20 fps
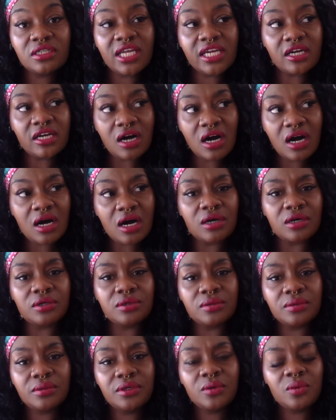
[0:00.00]
Like,
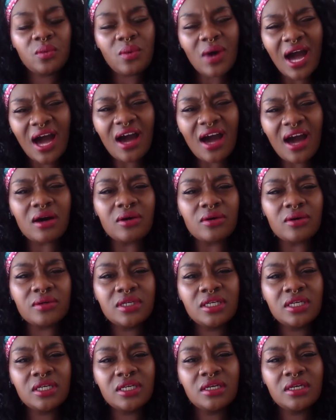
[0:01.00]
oh, wow,
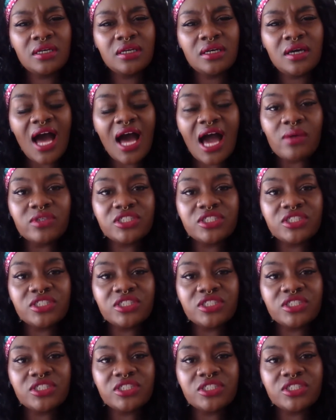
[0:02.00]
I